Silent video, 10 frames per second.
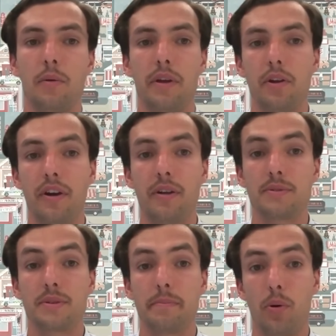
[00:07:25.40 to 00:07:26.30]
We noted it
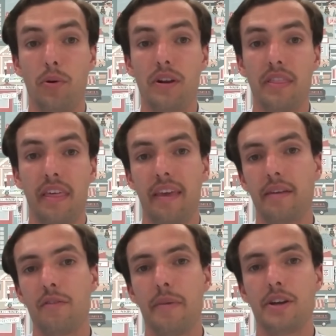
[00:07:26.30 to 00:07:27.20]
was important that the
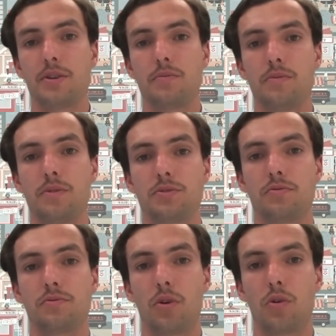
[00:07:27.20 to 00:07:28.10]
information was
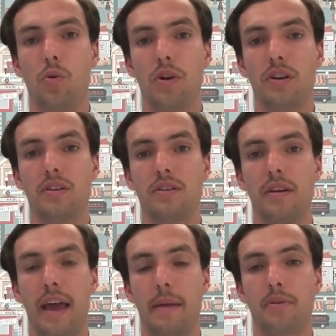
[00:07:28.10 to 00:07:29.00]
recorded
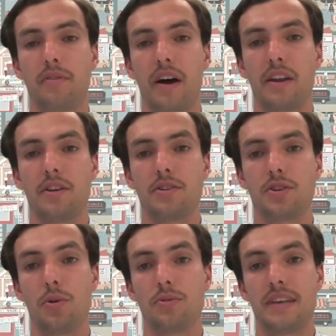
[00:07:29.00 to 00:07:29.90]
and provided
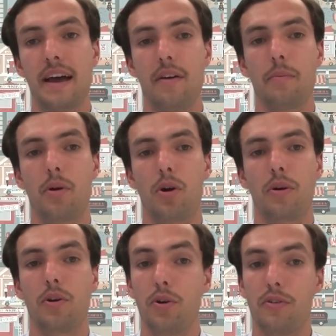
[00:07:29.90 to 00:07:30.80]
shows how the
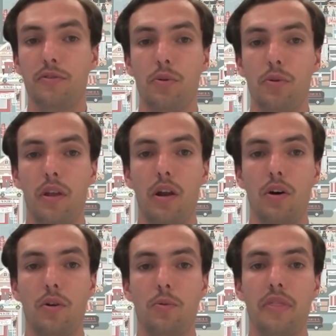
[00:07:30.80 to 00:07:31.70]
borrower could afford the
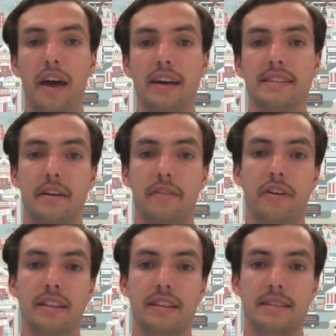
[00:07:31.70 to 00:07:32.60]
loan without
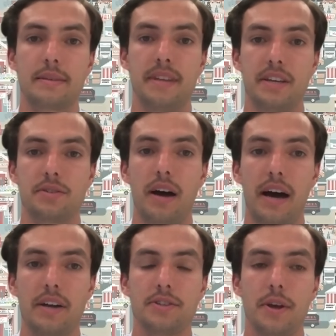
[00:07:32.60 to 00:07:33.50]
suffering the substantial
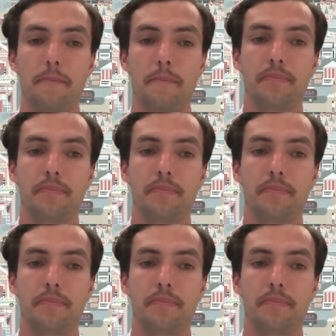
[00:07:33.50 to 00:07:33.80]
hardship.